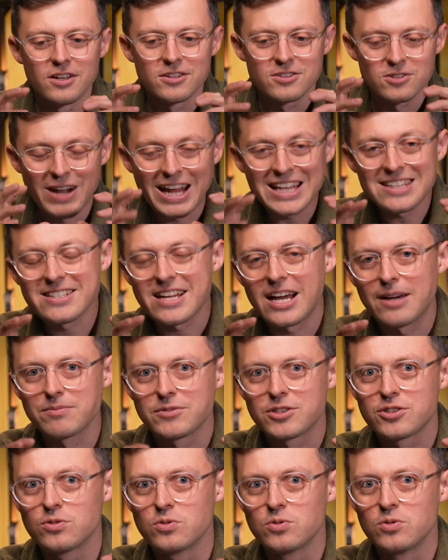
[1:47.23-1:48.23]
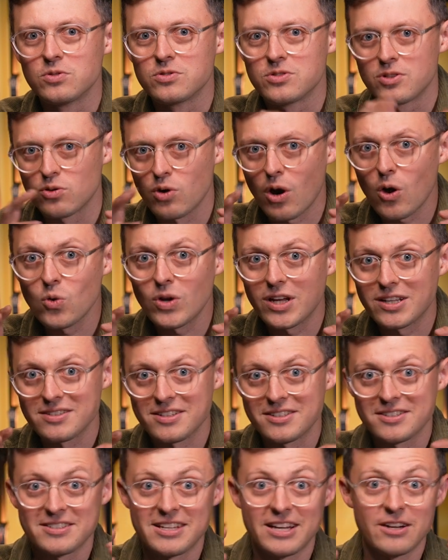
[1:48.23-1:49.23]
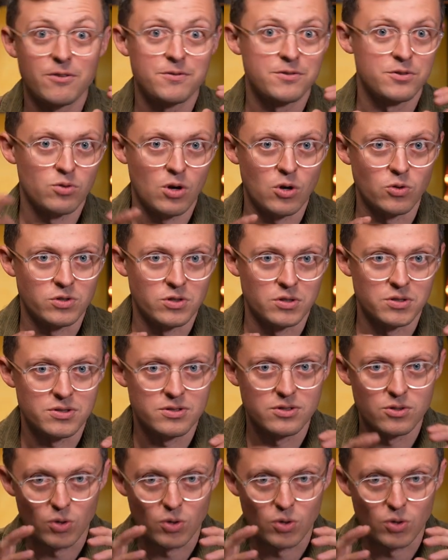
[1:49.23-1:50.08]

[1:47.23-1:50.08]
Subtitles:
So let's come to the rollers instead of the rotors.